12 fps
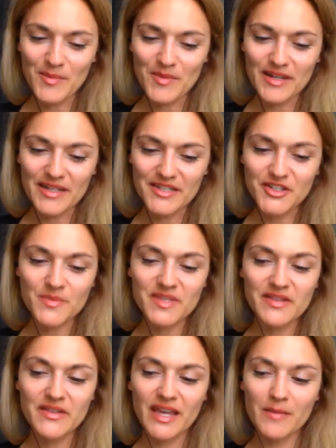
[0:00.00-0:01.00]
In terms
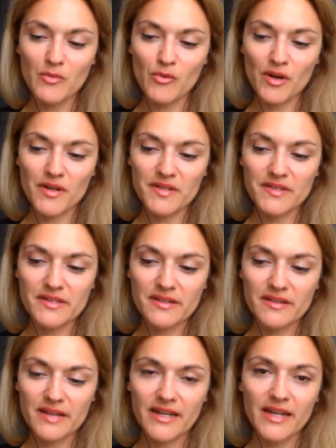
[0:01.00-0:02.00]
of the Game Awards,
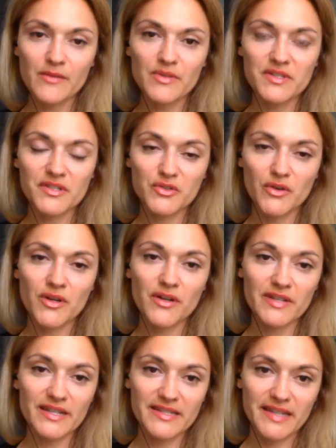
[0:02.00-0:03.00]
that night was
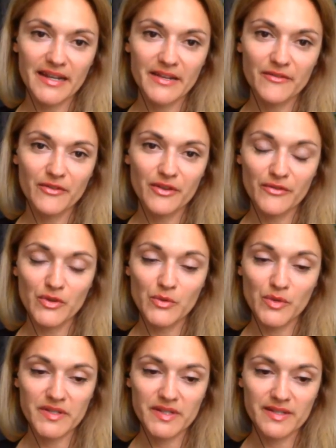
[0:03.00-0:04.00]
extraordinarily exciting for a few
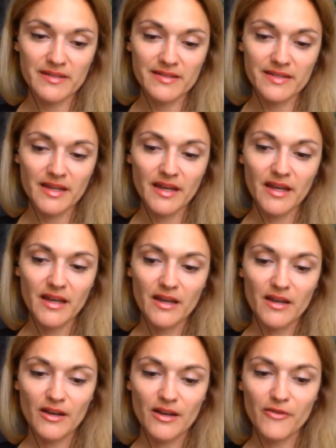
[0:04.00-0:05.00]
reasons.
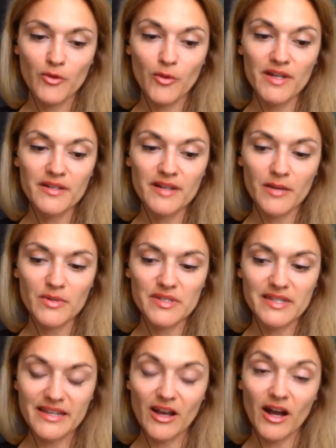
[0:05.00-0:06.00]
For one, I was
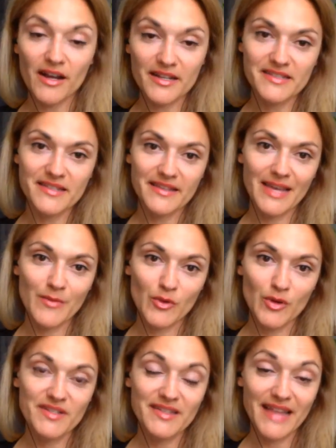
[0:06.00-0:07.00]
in the audience of the Game
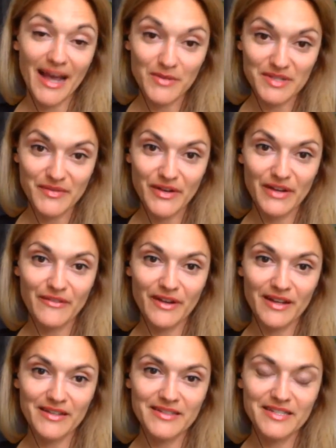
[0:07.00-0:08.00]
Awards, and that was very
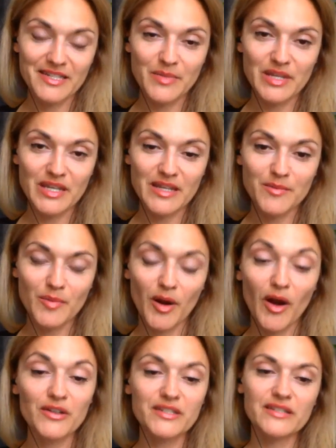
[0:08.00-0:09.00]
fun to be
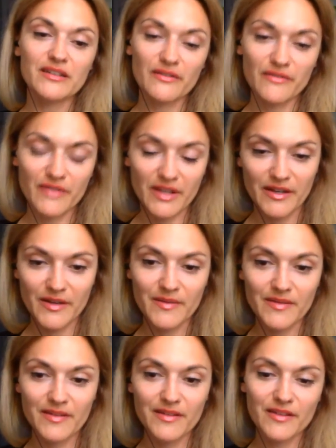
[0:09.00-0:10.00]
part of
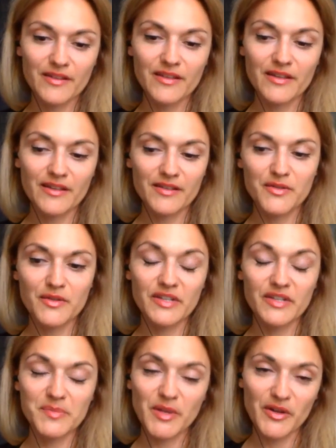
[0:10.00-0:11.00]
the sort of
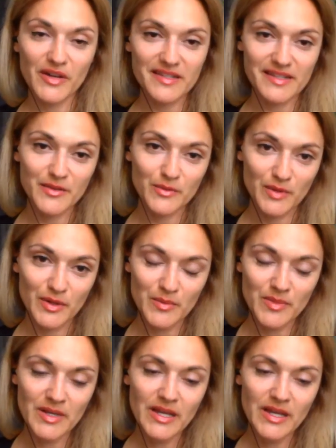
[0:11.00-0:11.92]
experience in the room.